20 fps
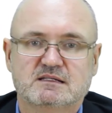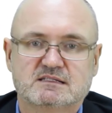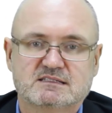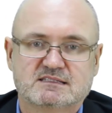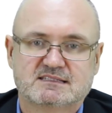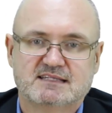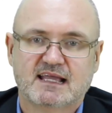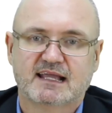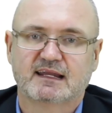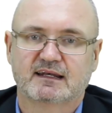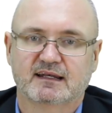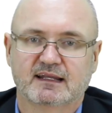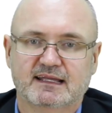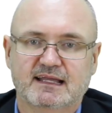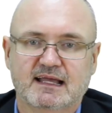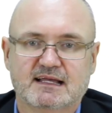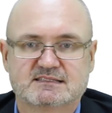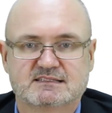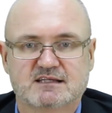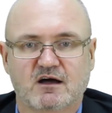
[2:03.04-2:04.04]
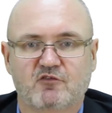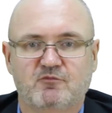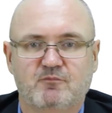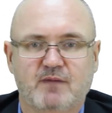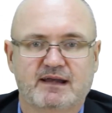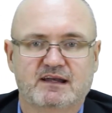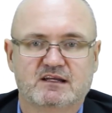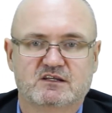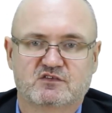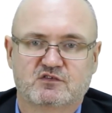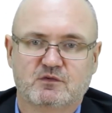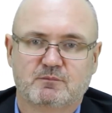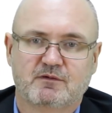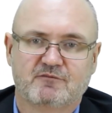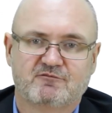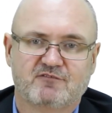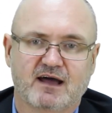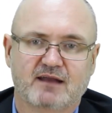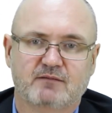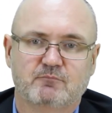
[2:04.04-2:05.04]
Secondly, a self-managed
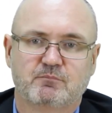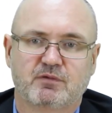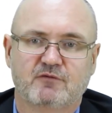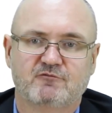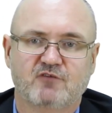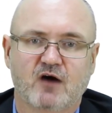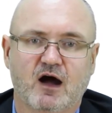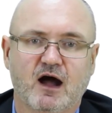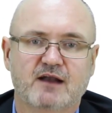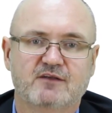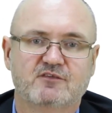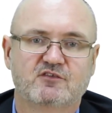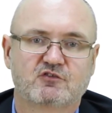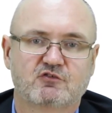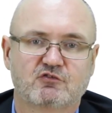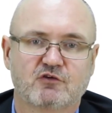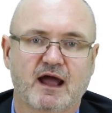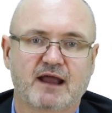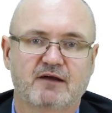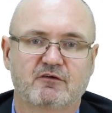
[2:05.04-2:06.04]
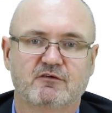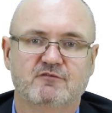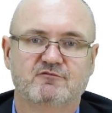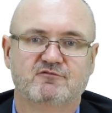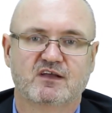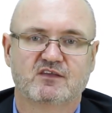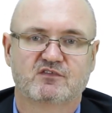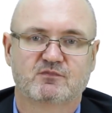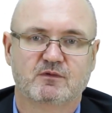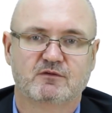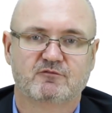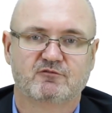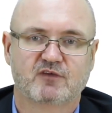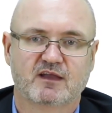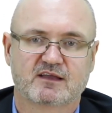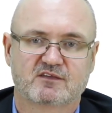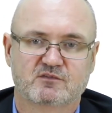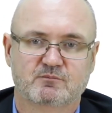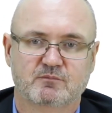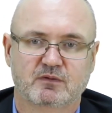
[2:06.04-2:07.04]
super fund provides greater investment
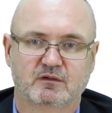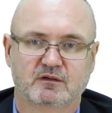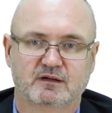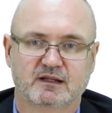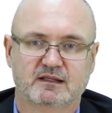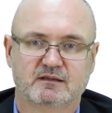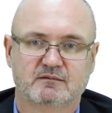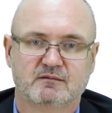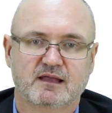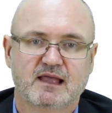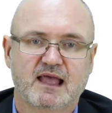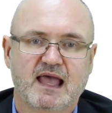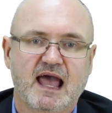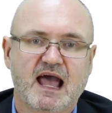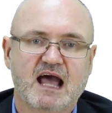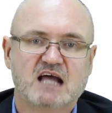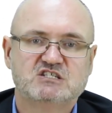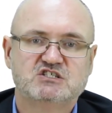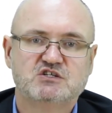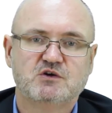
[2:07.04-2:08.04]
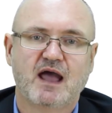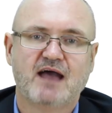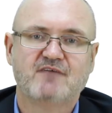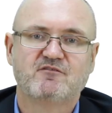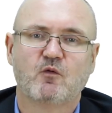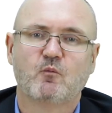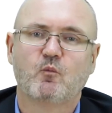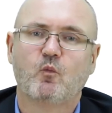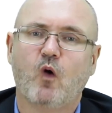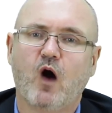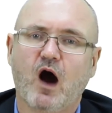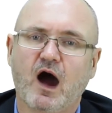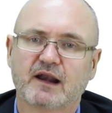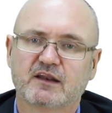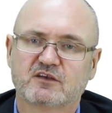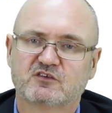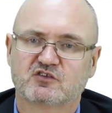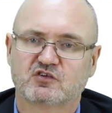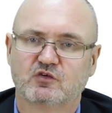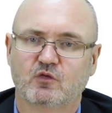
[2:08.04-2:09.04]
flexibility, as you have a
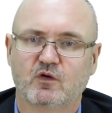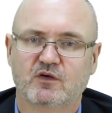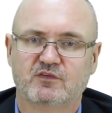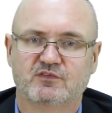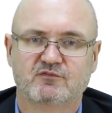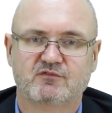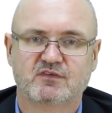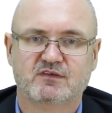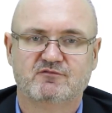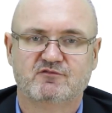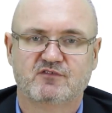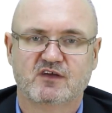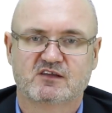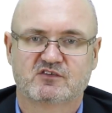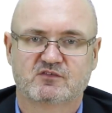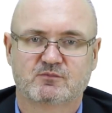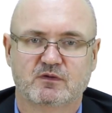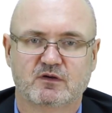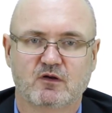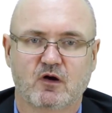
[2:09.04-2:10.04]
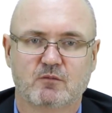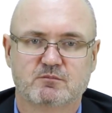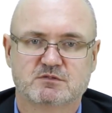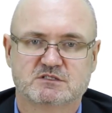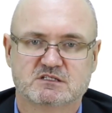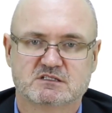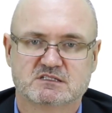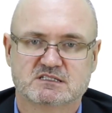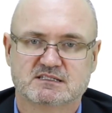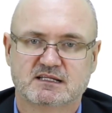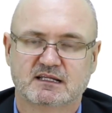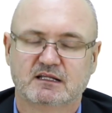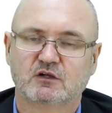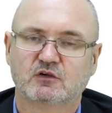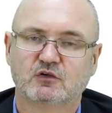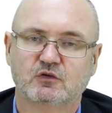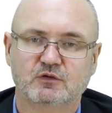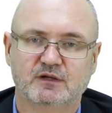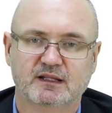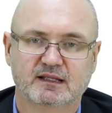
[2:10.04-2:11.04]
wider choice of investment options,
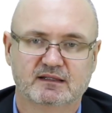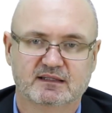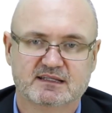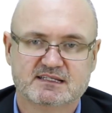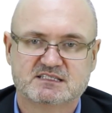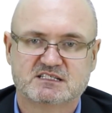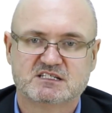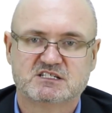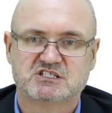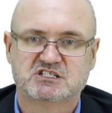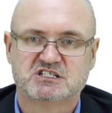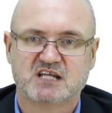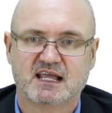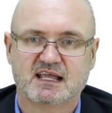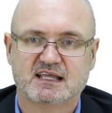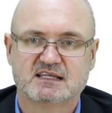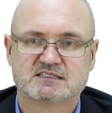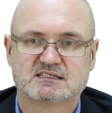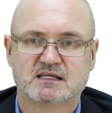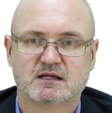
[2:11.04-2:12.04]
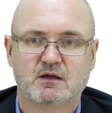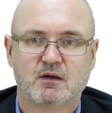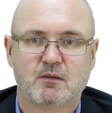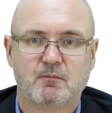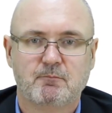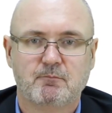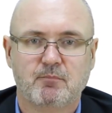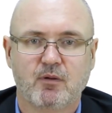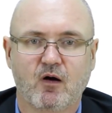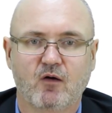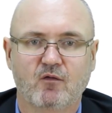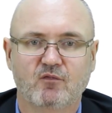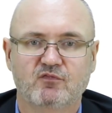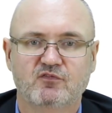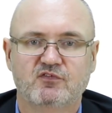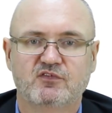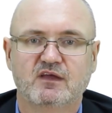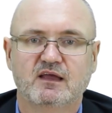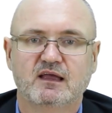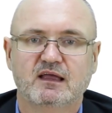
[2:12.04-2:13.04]
including listed shares,
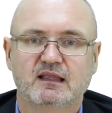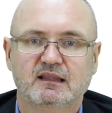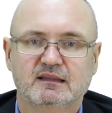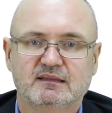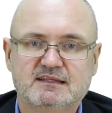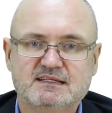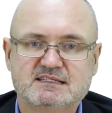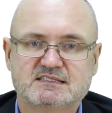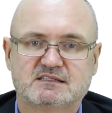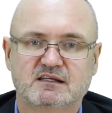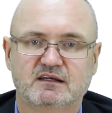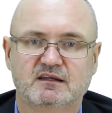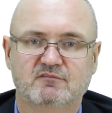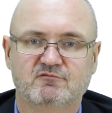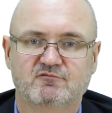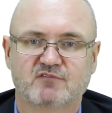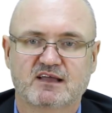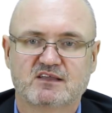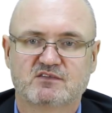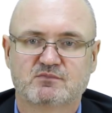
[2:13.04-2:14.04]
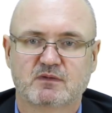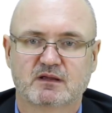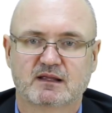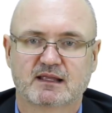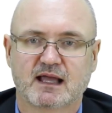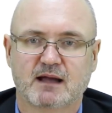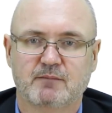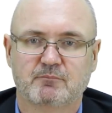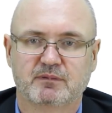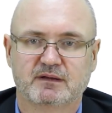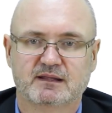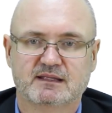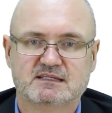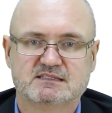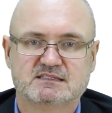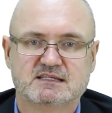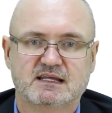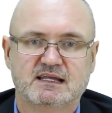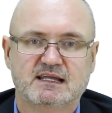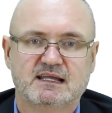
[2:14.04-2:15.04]
bonds, listed investment
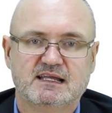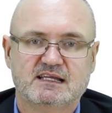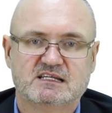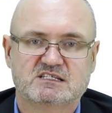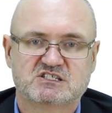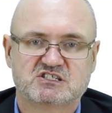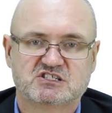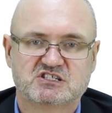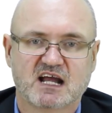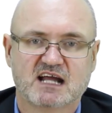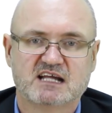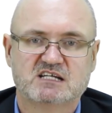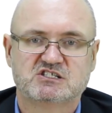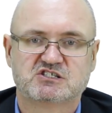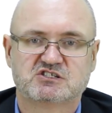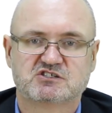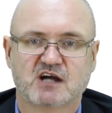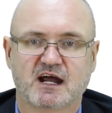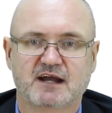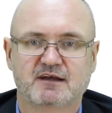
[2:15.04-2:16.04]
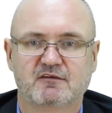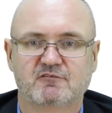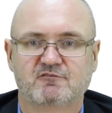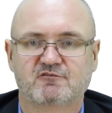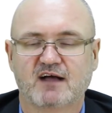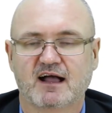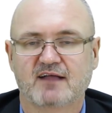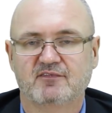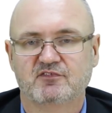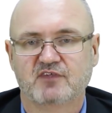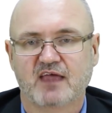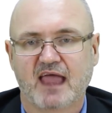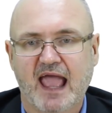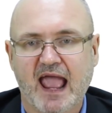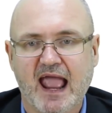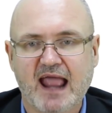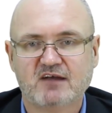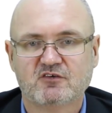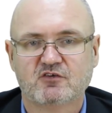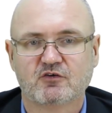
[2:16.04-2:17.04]
companies, exchange-traded funds,
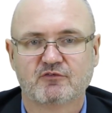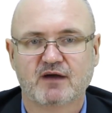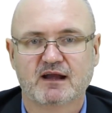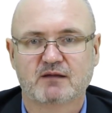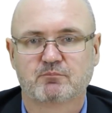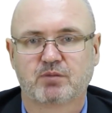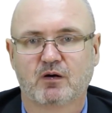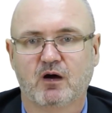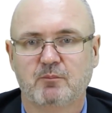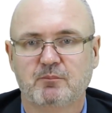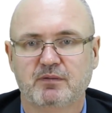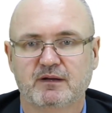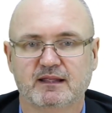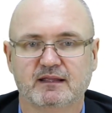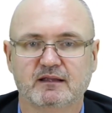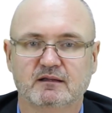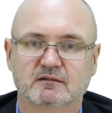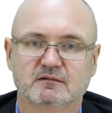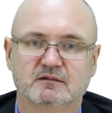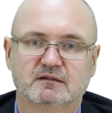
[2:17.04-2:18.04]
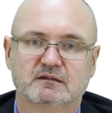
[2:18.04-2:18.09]
and direct property.